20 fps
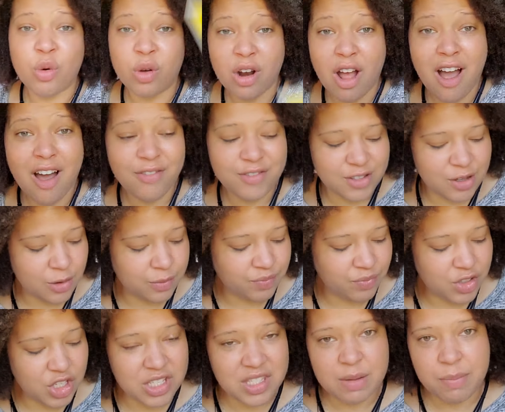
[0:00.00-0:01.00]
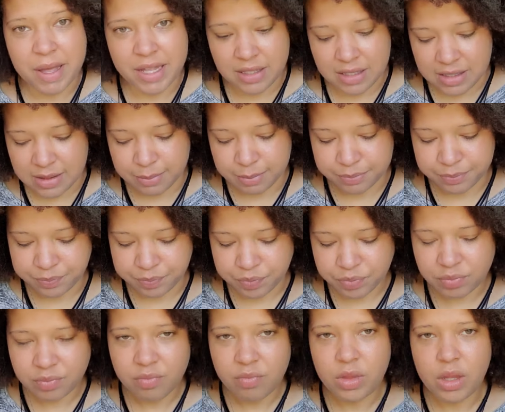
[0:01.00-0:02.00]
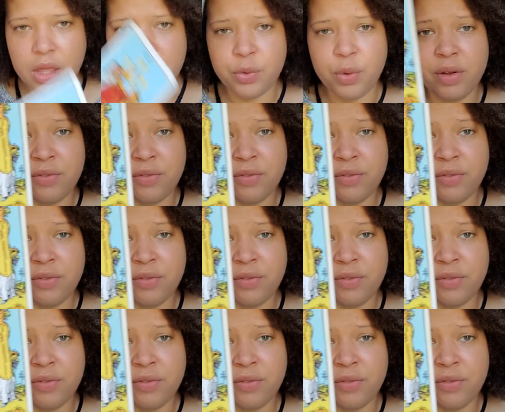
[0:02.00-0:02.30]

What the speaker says: it off. So just depends. Three